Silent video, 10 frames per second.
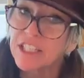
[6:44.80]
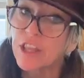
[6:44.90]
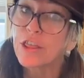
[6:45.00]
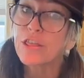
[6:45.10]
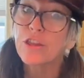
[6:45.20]
the
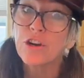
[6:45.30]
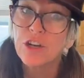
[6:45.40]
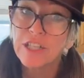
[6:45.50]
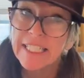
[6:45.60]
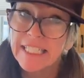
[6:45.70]

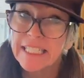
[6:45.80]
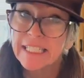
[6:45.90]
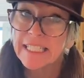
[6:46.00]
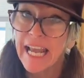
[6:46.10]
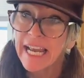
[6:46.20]
3rd
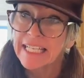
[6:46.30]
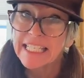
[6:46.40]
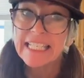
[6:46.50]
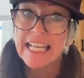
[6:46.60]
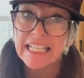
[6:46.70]
day
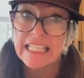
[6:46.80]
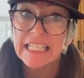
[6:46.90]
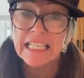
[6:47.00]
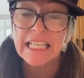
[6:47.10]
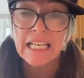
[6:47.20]

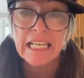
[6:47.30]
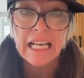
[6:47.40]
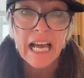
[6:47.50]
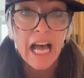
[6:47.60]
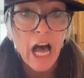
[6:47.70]
since
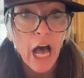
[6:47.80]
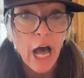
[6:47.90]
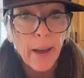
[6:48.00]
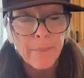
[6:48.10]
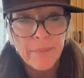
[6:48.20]

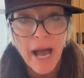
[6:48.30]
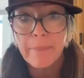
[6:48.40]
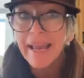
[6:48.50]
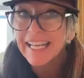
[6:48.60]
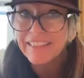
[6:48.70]
I
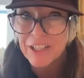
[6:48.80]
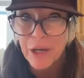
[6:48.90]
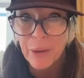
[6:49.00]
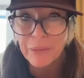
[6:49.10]
made the dough.